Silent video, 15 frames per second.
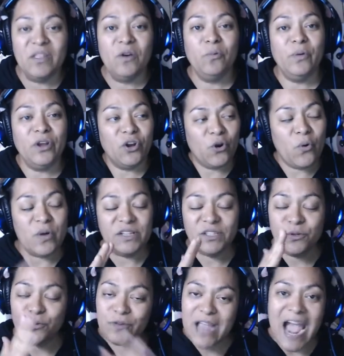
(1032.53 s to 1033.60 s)
we are going
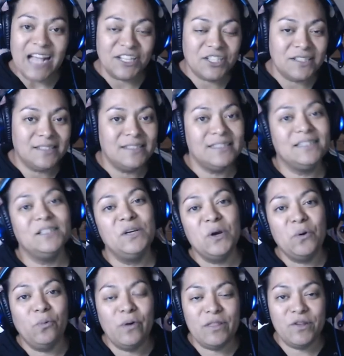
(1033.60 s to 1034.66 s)
to reactions,
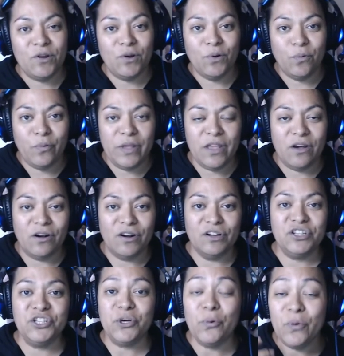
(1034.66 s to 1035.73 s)
whether we are
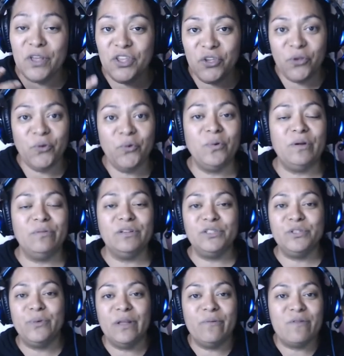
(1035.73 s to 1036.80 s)
showing you what we're
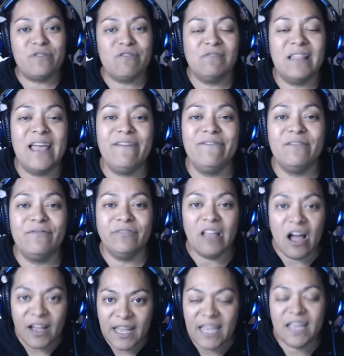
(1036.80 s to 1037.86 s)
doing with our life and
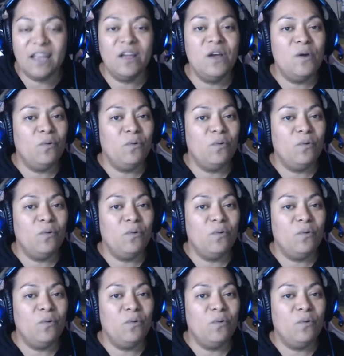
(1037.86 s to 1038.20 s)
vlogging,